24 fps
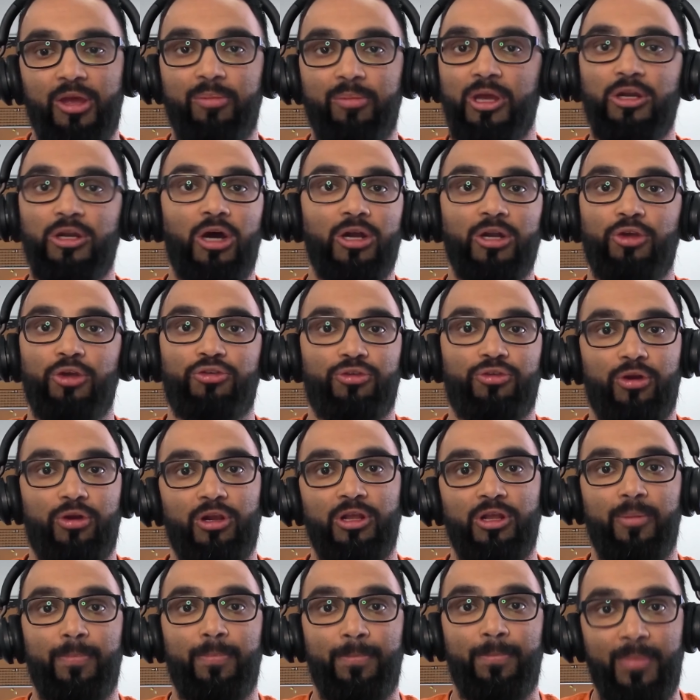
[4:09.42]
may not
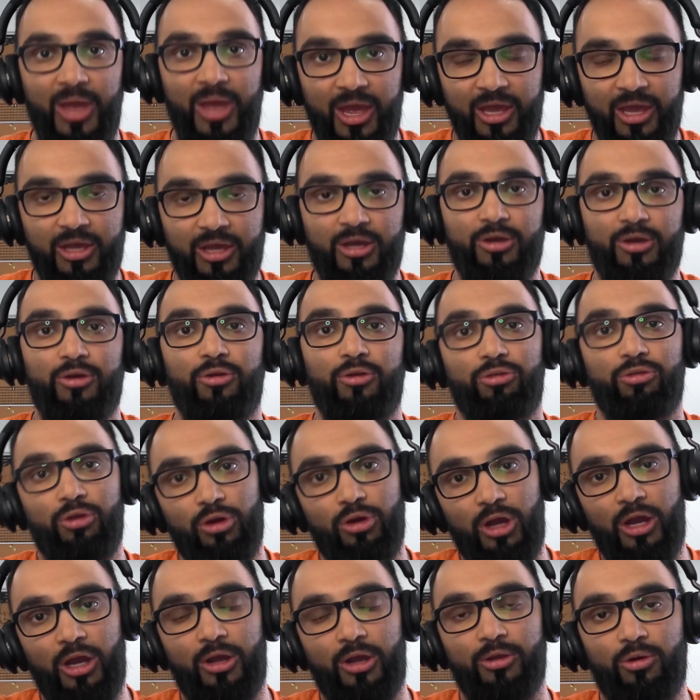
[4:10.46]
necessarily make
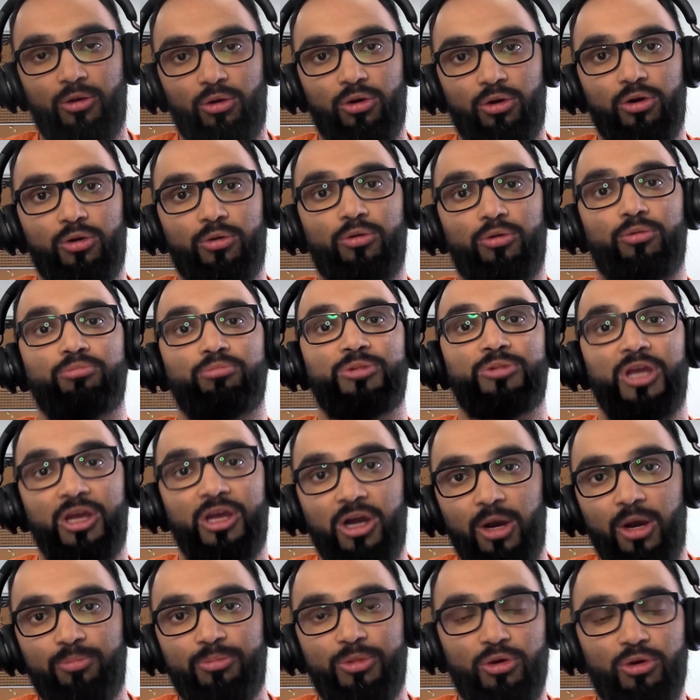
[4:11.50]
or dig
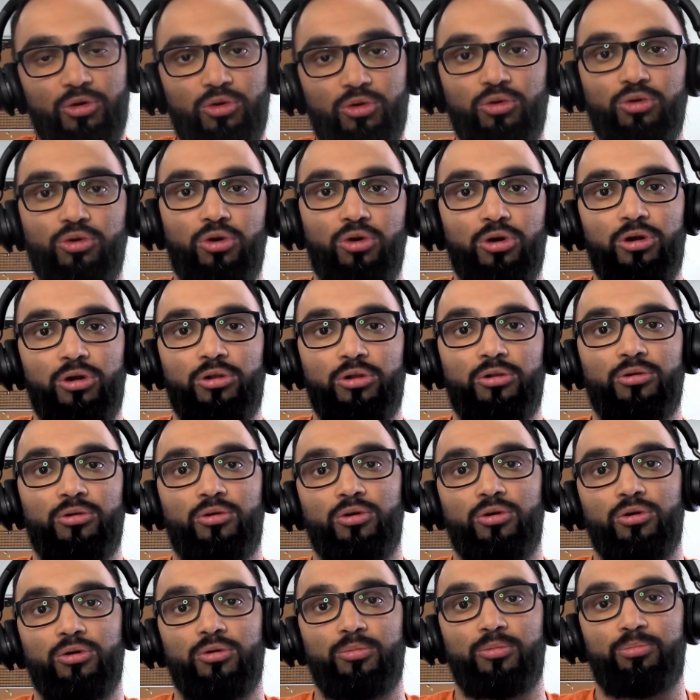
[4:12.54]
up the crude oil
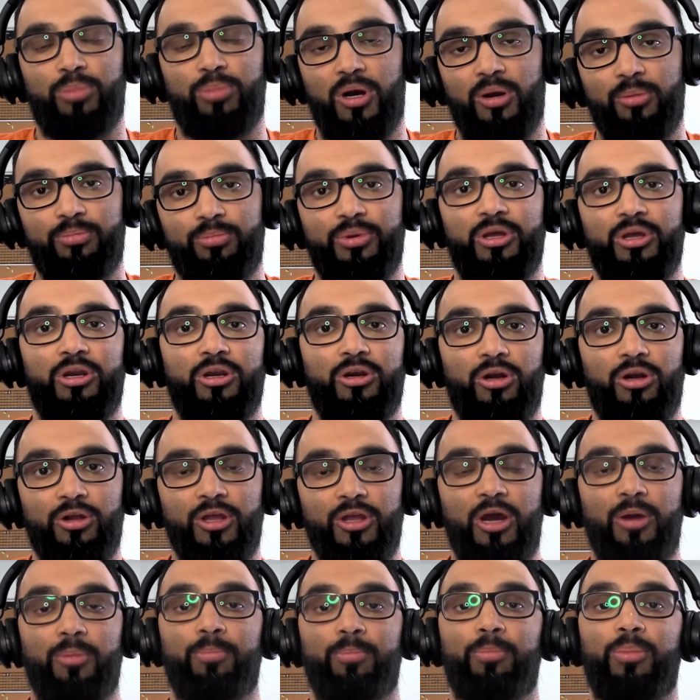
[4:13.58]
or pump it and all
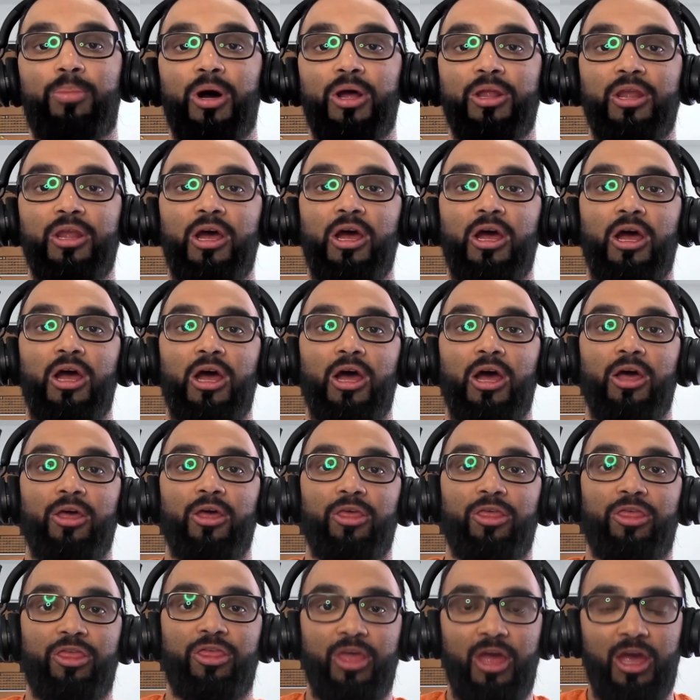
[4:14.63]
that, but
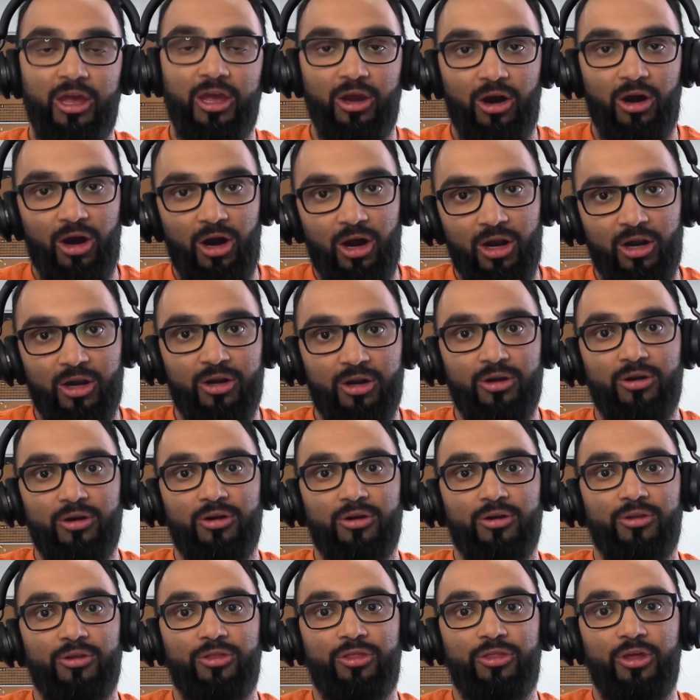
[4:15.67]
they are
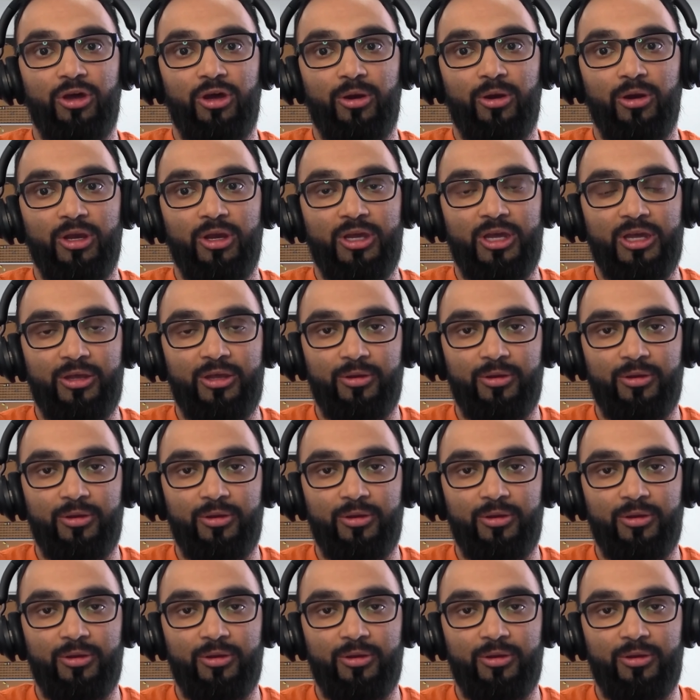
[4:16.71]
the